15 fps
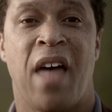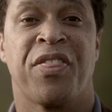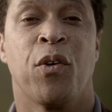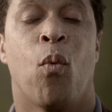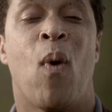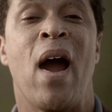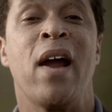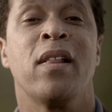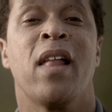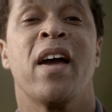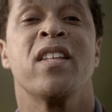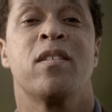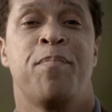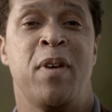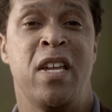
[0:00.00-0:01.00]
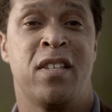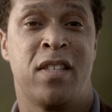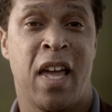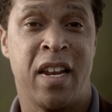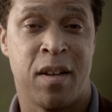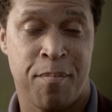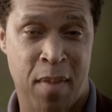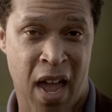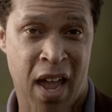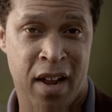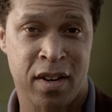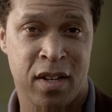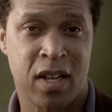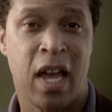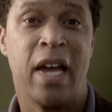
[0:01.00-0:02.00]
at the wireline speeds they
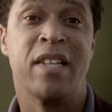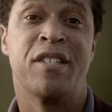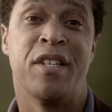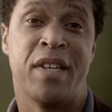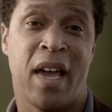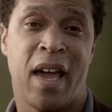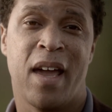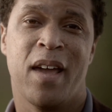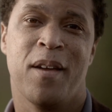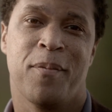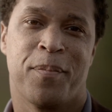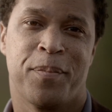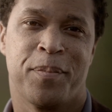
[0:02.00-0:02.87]
demand today